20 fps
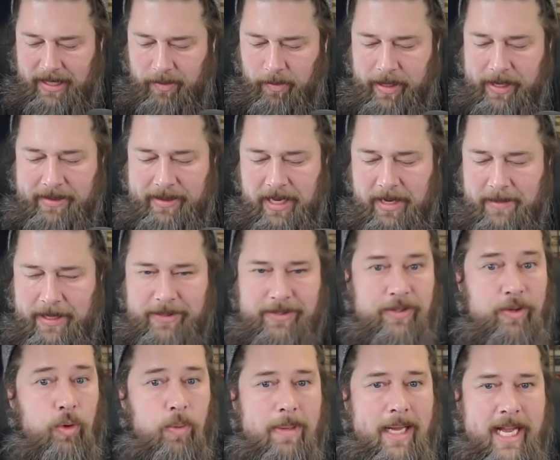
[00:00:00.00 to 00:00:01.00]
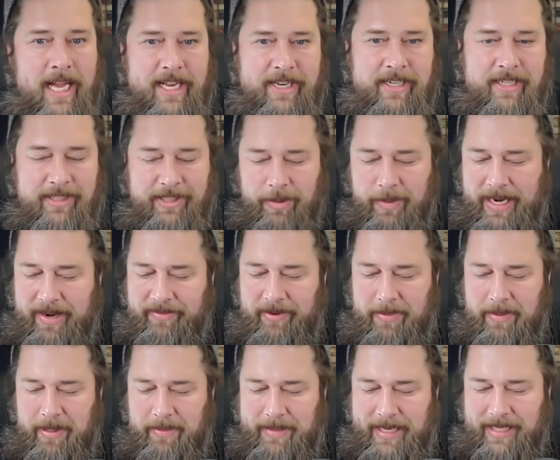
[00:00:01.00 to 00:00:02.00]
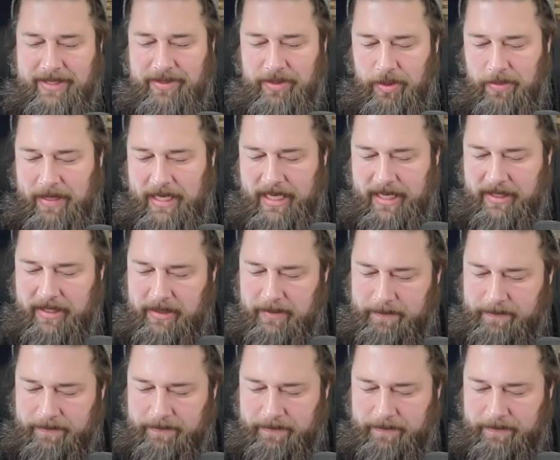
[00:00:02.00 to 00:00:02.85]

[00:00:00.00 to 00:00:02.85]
What do you think about Soul Bond? Should we ever bring back Soul Bond?